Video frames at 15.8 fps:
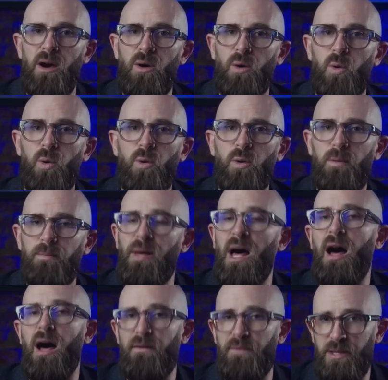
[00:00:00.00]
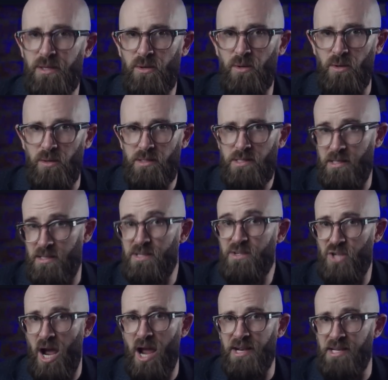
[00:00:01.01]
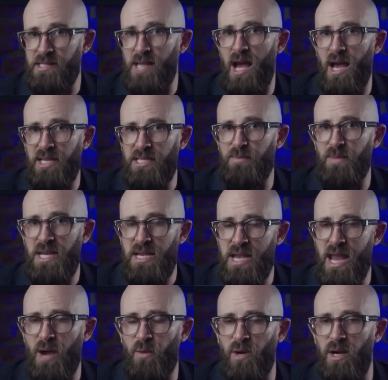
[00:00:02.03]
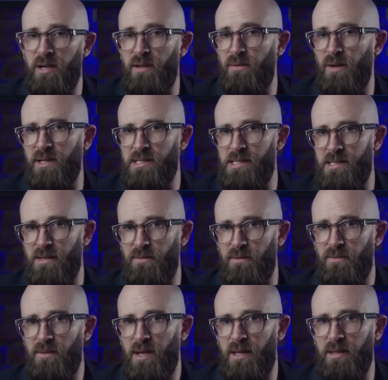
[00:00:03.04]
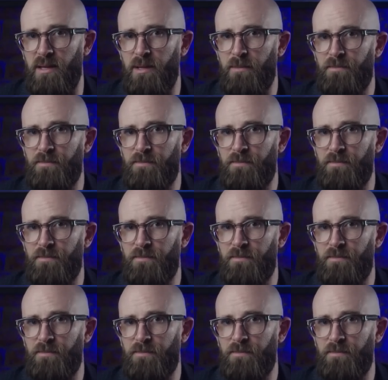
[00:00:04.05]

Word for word: are all par for the course as China's high-speed network advances even further.